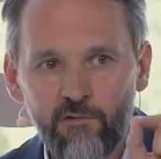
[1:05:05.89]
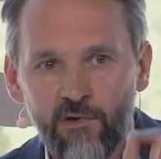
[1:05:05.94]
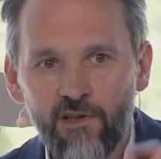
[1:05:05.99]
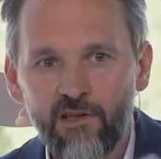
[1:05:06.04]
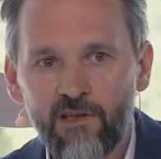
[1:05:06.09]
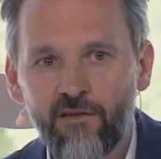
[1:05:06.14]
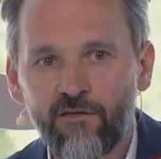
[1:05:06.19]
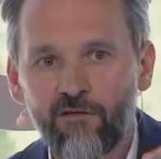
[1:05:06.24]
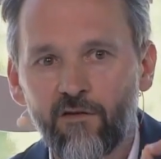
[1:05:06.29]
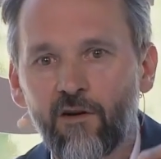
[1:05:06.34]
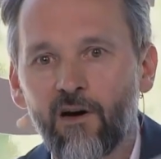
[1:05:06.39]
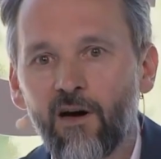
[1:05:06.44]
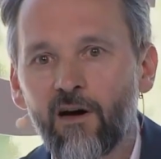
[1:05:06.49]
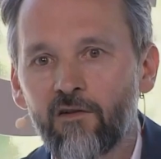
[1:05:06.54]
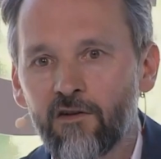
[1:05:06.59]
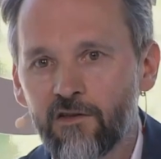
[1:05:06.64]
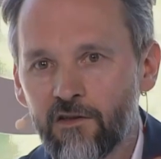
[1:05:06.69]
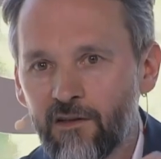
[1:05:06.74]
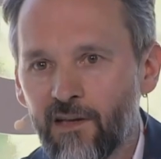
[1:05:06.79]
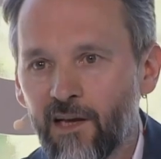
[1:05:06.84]
24
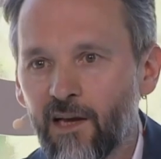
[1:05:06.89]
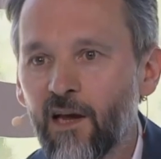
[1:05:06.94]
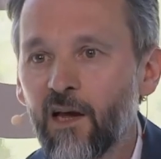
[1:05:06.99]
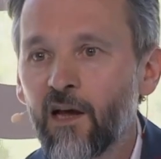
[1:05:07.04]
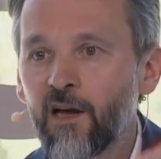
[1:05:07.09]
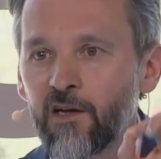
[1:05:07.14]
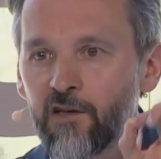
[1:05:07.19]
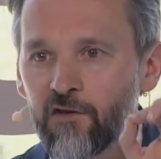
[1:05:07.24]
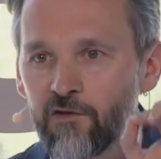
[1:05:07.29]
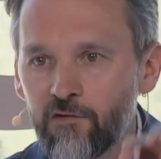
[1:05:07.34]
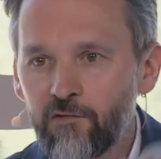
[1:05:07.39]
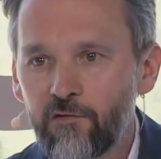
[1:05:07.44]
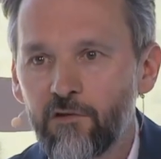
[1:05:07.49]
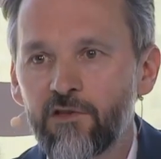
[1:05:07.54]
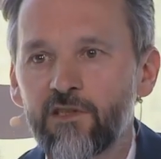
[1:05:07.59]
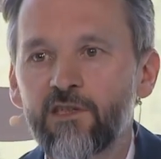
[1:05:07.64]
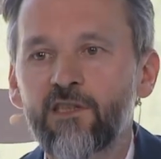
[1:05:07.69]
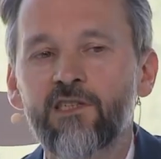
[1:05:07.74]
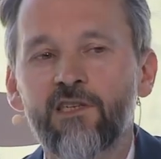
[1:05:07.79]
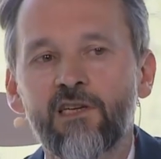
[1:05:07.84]
hours a day to a
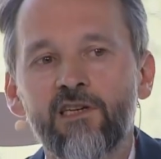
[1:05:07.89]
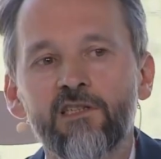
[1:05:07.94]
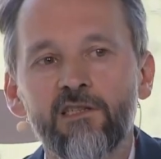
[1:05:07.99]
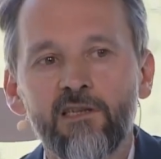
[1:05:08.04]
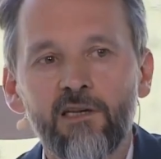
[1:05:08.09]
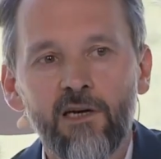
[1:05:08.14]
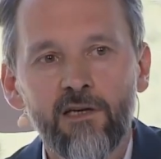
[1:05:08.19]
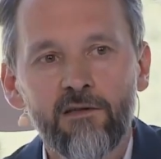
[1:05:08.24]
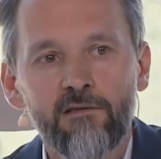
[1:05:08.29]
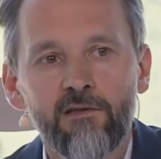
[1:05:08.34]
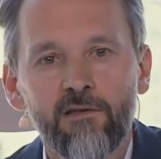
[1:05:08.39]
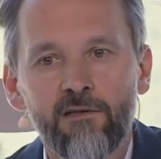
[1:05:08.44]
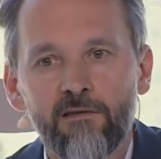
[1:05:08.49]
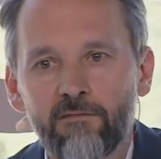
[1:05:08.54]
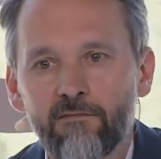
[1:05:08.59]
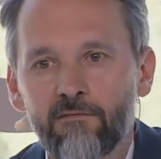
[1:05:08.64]
diesel generator.